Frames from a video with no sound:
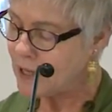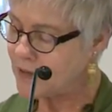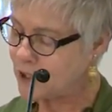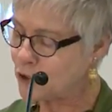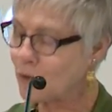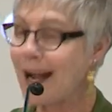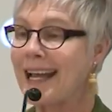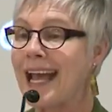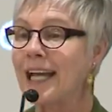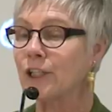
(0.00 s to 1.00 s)
the
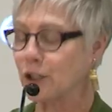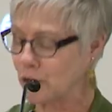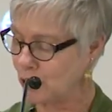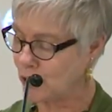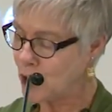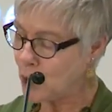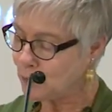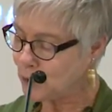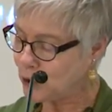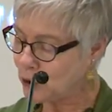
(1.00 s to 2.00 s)
triangular
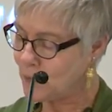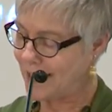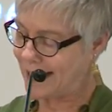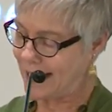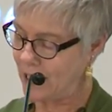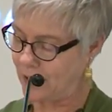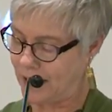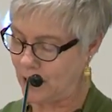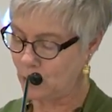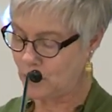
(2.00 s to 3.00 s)
pubic
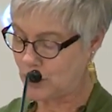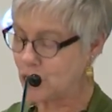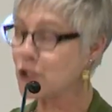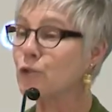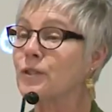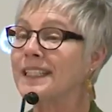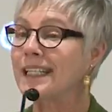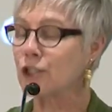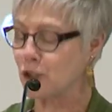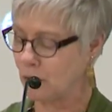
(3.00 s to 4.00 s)
area, which is the
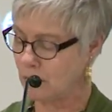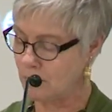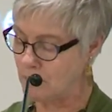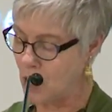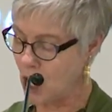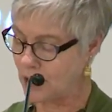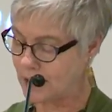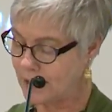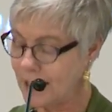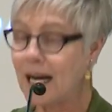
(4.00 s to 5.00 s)
traditional
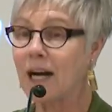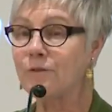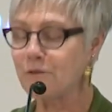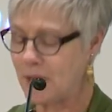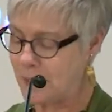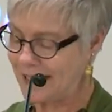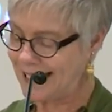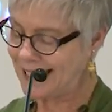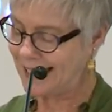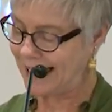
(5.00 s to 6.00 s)
mark of
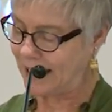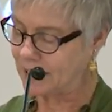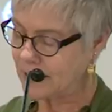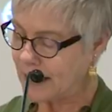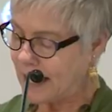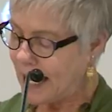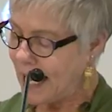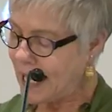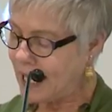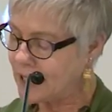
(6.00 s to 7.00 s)
femininity.
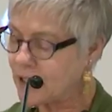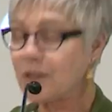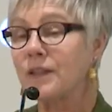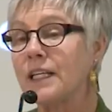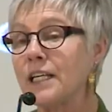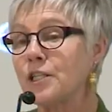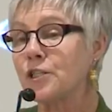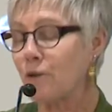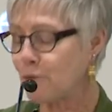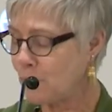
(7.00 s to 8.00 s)
And
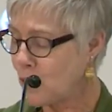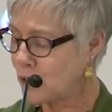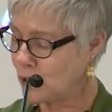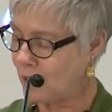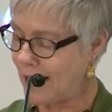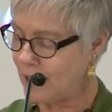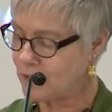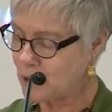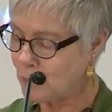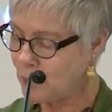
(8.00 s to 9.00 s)
these
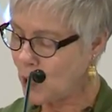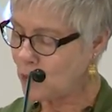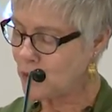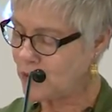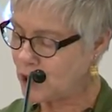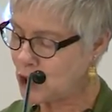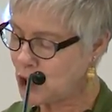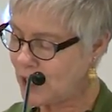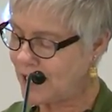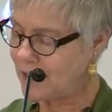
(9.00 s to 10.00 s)
photographs both
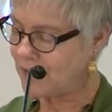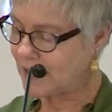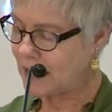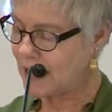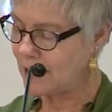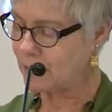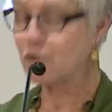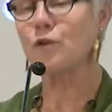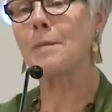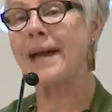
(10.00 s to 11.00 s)
achieve a kind of
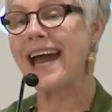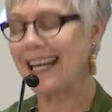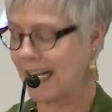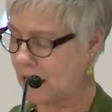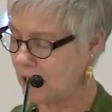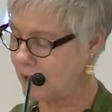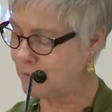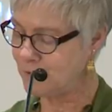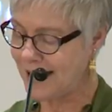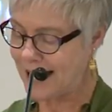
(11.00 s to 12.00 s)
dramatic
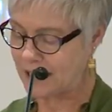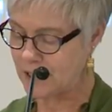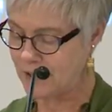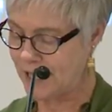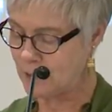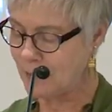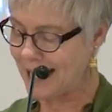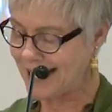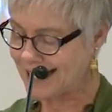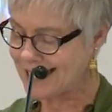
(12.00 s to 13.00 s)
effect then
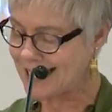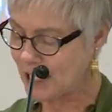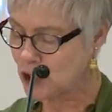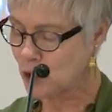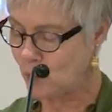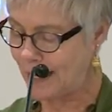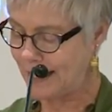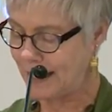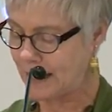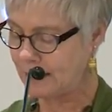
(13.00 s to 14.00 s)
by
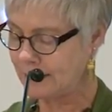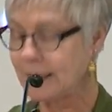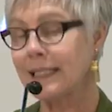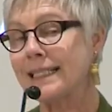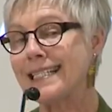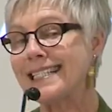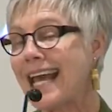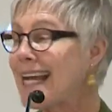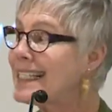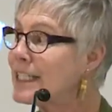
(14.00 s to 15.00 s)
accentuating these
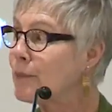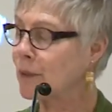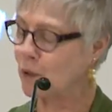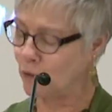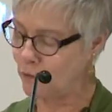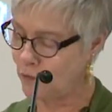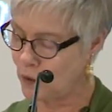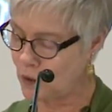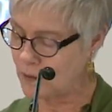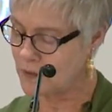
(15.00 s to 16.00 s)
atypical
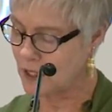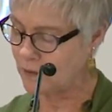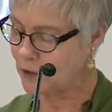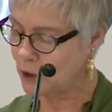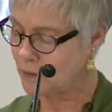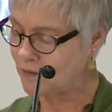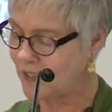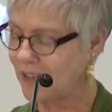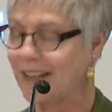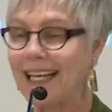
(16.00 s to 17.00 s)
forms of human
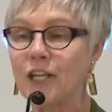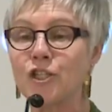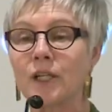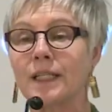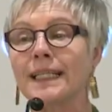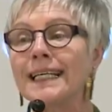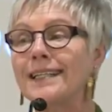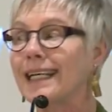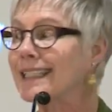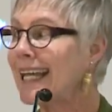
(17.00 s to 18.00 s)
variation
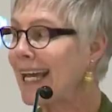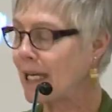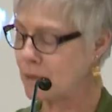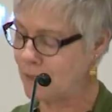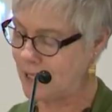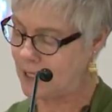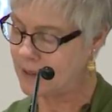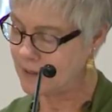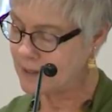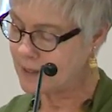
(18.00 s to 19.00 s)
that can be
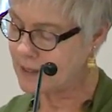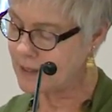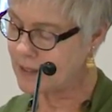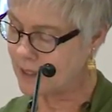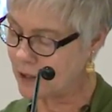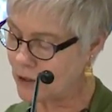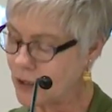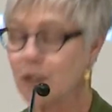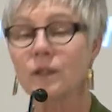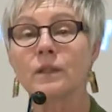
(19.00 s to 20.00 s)
considered
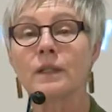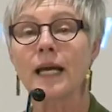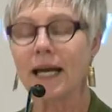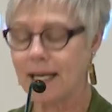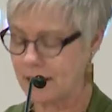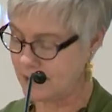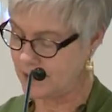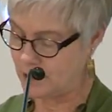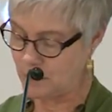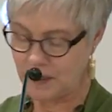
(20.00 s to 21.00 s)
as
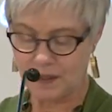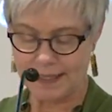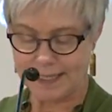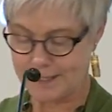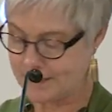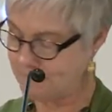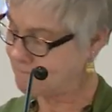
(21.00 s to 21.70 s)
disabilities.